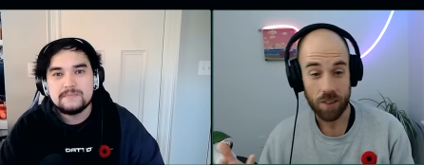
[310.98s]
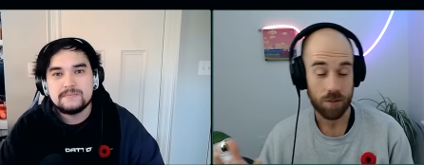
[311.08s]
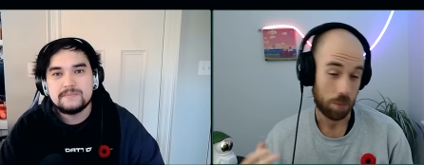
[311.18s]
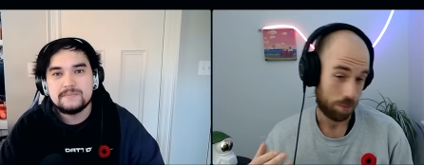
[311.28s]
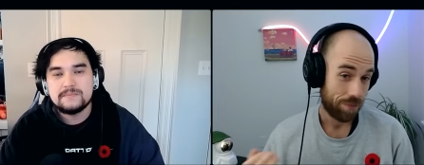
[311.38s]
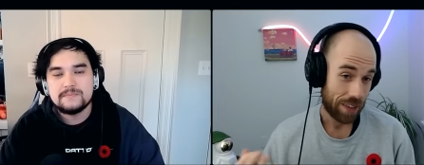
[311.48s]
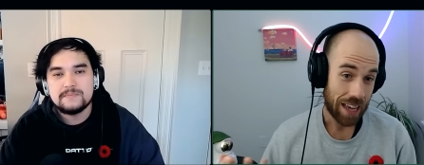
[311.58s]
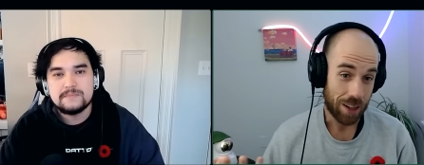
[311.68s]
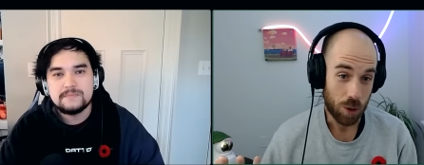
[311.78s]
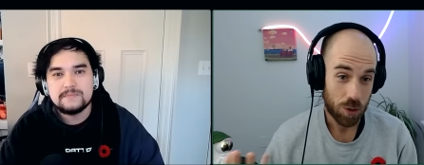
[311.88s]
Speaker 1: from
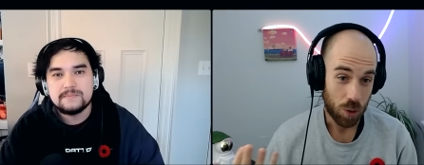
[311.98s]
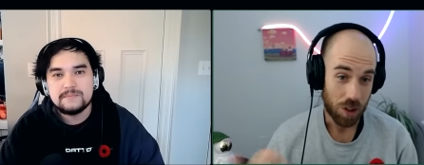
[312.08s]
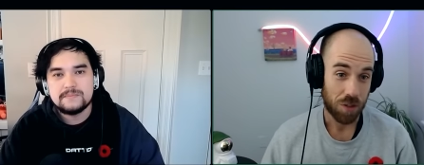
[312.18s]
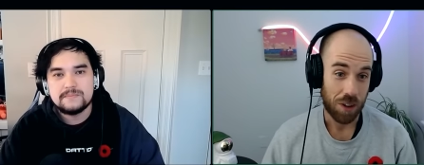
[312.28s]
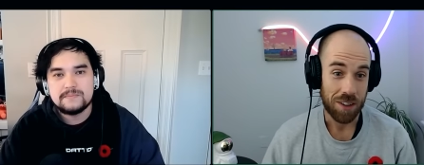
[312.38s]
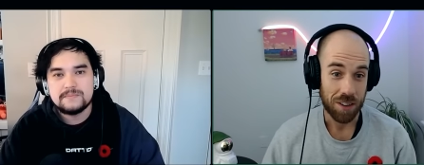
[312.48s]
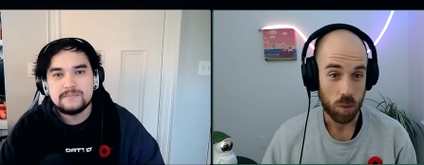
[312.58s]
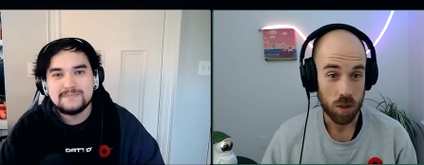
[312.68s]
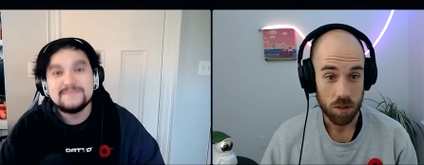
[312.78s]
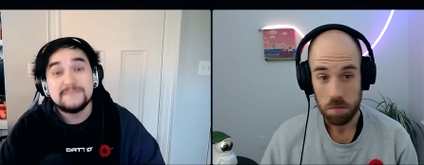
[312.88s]
Jankos, who, let's face it,
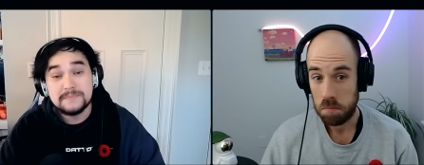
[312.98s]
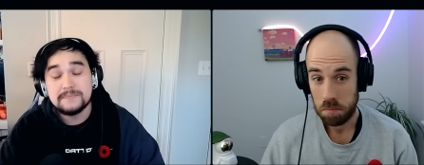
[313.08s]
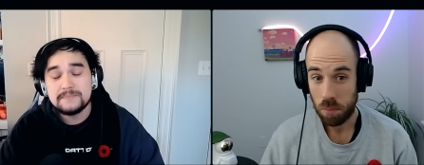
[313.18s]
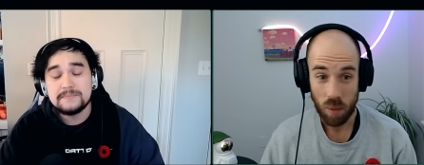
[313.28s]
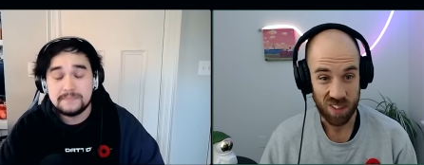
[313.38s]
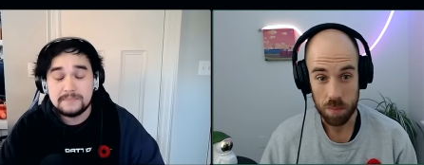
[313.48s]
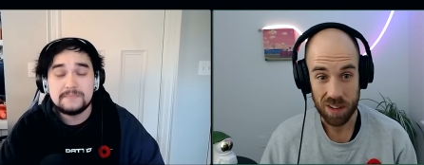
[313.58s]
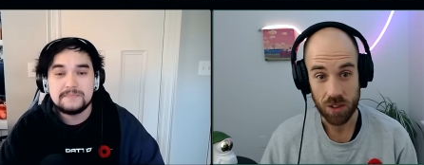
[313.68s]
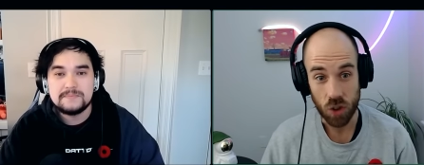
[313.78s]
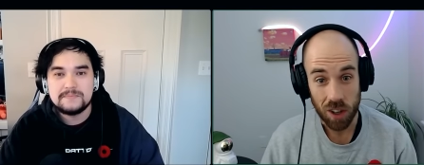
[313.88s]
was probably the
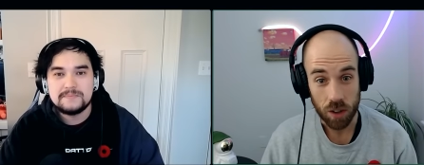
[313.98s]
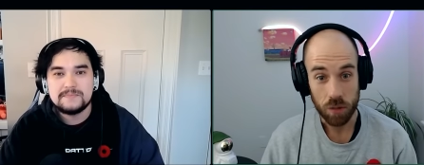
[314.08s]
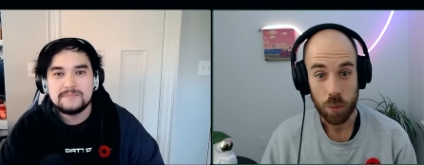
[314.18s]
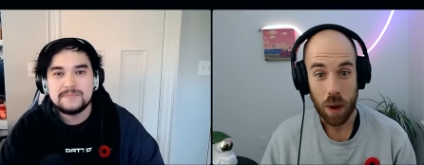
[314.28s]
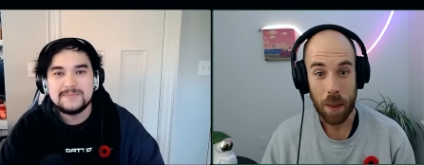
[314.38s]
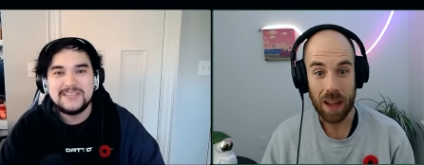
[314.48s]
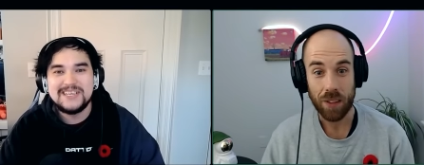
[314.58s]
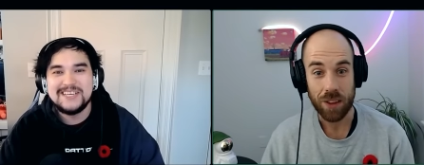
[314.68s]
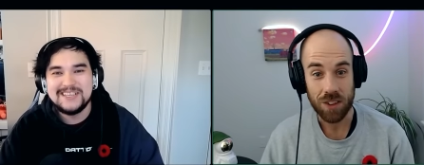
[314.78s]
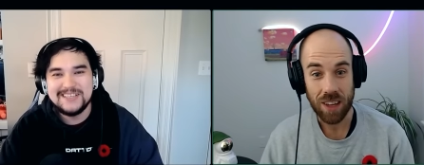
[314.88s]
best jungler in the L E
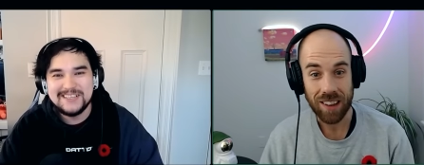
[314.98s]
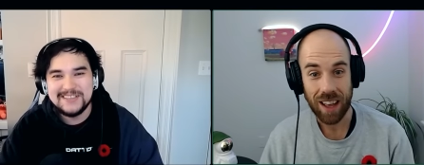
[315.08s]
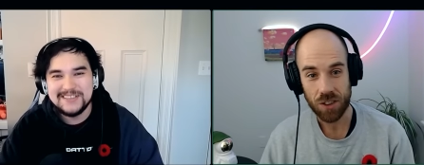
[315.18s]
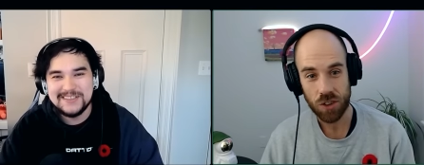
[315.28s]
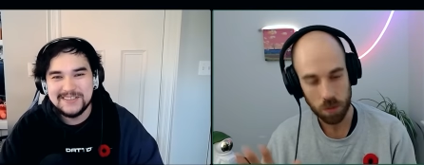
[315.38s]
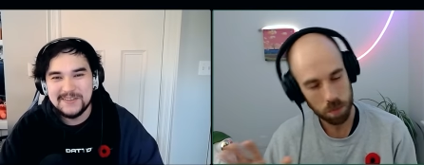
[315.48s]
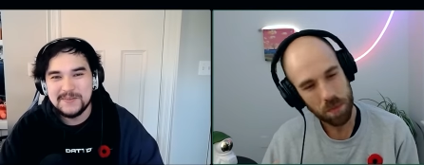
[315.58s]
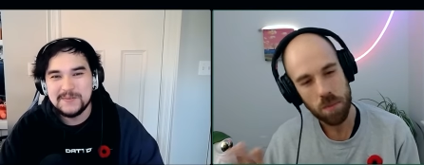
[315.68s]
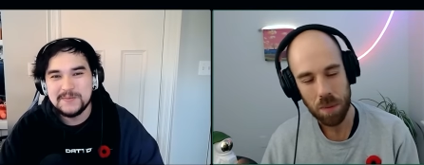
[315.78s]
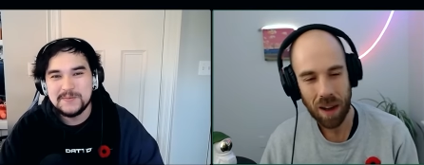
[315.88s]
C last year,
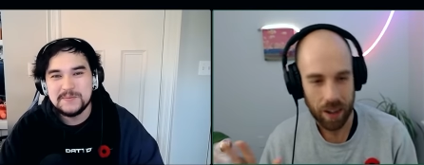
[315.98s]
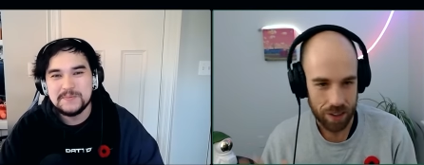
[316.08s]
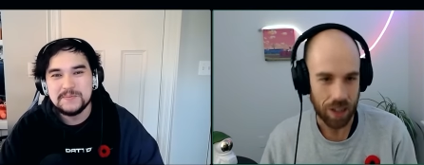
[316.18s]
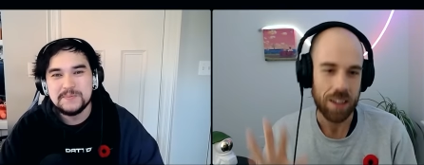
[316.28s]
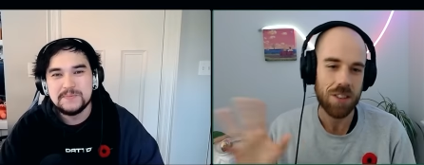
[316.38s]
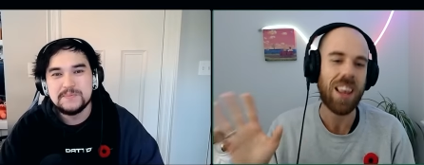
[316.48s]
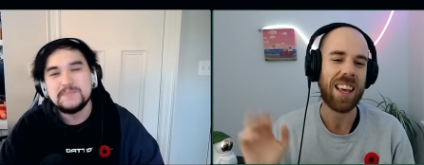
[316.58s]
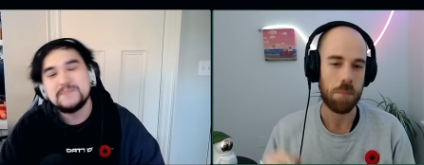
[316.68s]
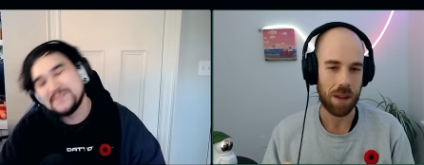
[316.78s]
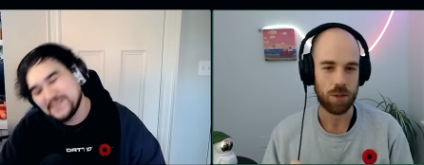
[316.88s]
maybe behind Jank.
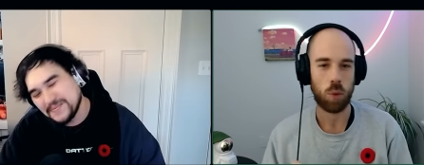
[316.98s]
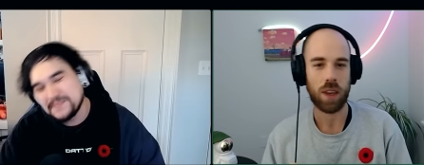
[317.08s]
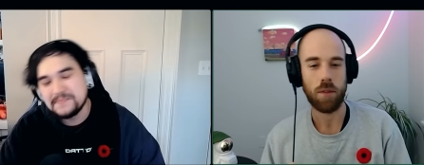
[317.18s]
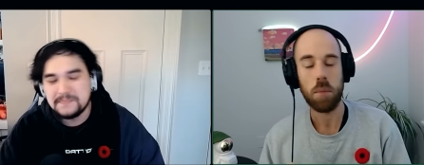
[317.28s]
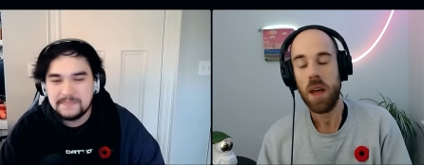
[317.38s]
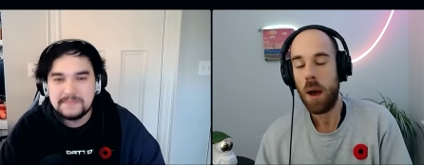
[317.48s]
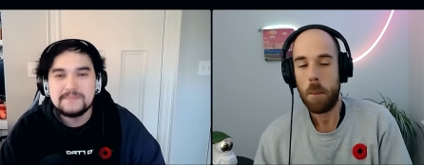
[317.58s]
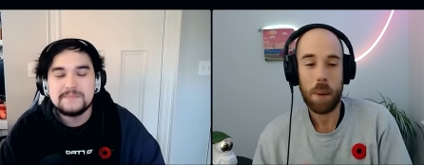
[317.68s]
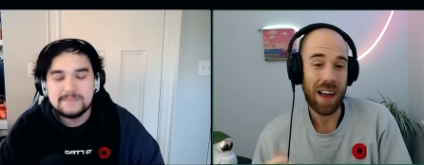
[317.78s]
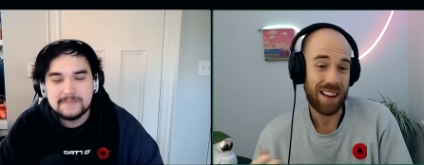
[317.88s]
Second best, we'll give him.
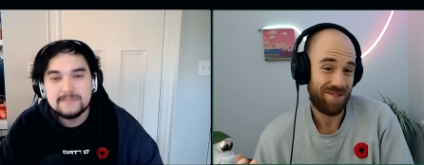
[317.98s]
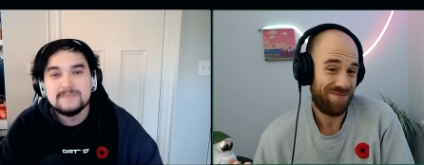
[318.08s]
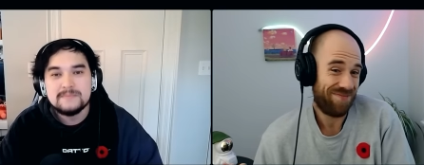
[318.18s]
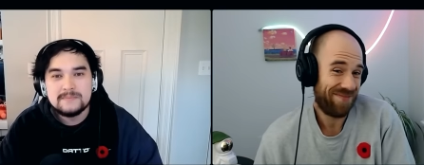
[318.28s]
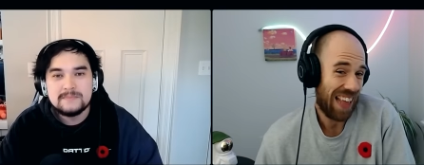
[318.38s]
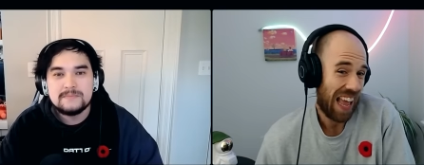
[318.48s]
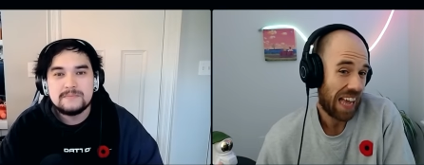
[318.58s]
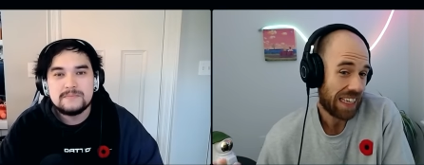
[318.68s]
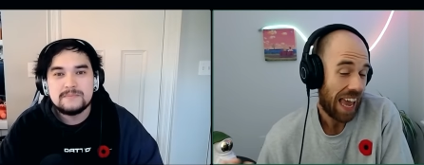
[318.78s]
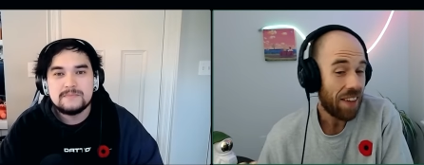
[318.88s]
But
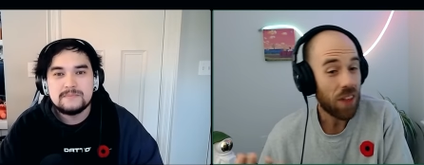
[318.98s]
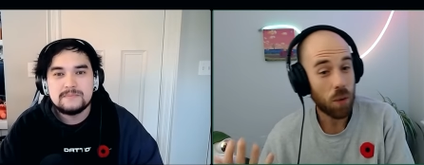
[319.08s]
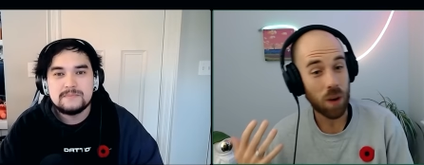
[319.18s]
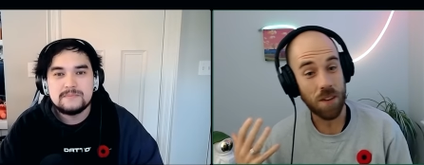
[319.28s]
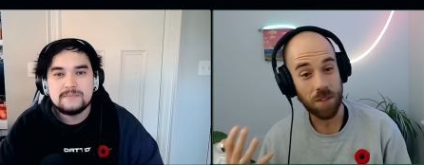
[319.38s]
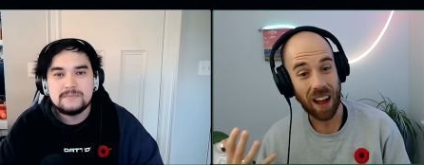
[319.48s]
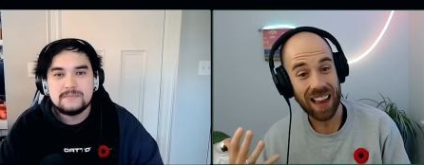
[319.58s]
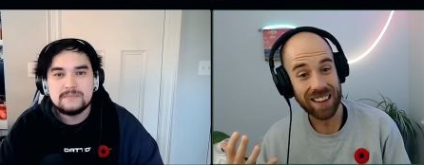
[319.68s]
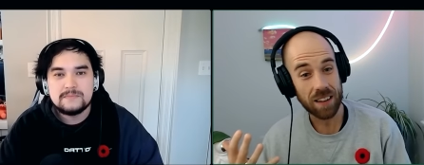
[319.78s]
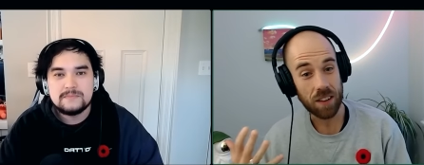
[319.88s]
can they
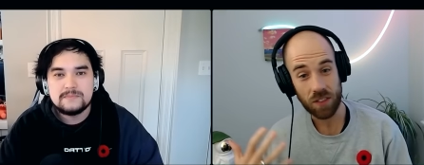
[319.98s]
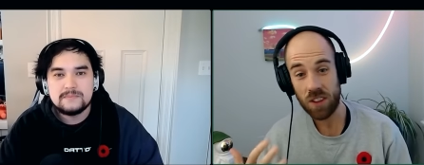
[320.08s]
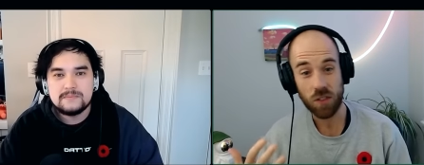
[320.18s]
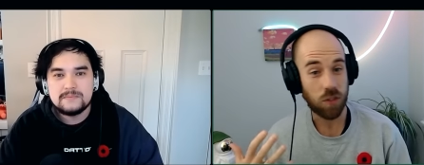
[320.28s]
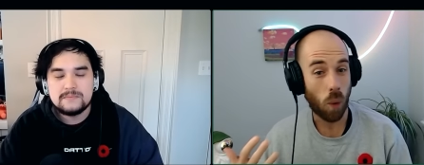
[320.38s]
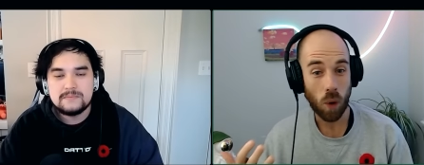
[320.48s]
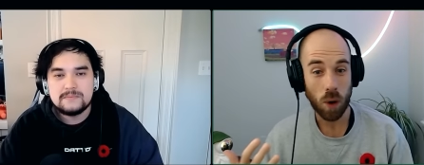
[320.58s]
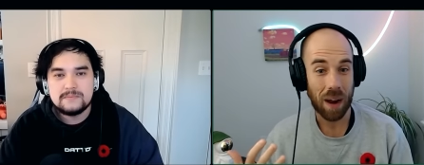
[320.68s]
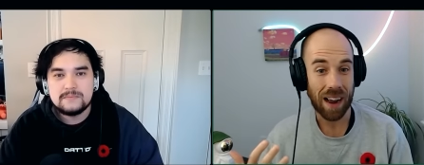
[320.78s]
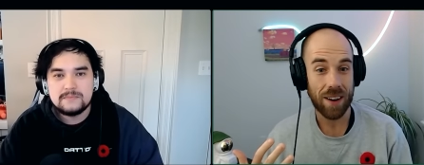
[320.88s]
refine this form?
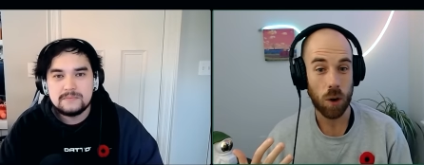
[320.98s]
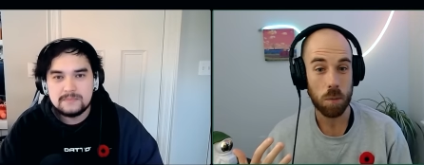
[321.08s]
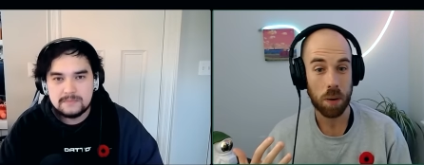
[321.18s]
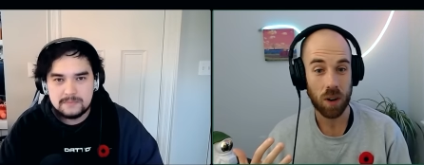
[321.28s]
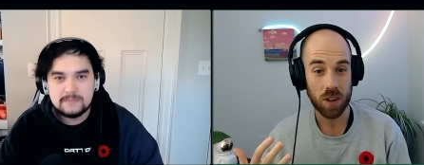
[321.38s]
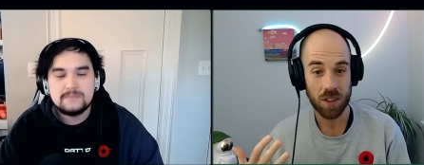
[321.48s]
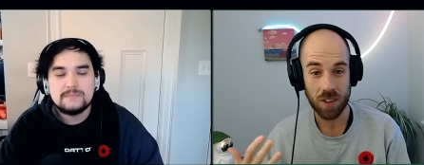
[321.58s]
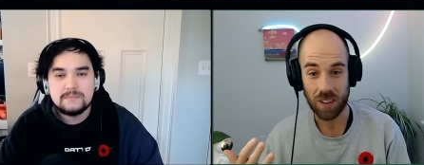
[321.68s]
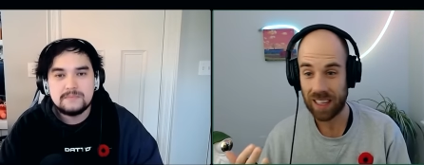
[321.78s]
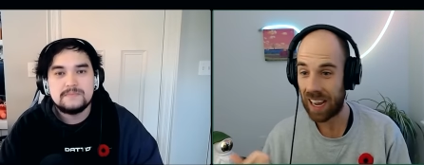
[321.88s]
I know Perkz is
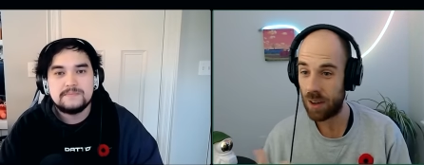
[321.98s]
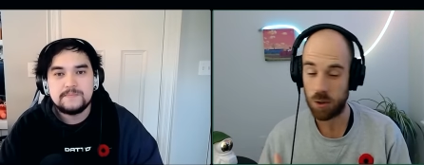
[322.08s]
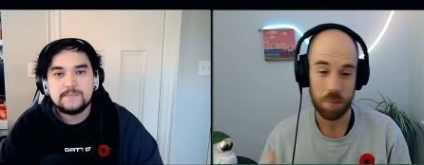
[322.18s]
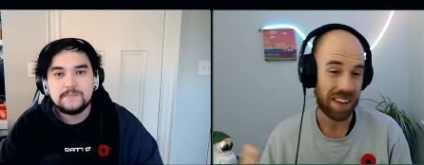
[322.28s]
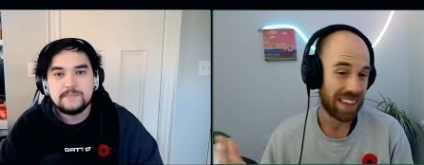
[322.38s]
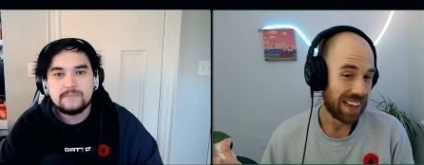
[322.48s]
a guy who's been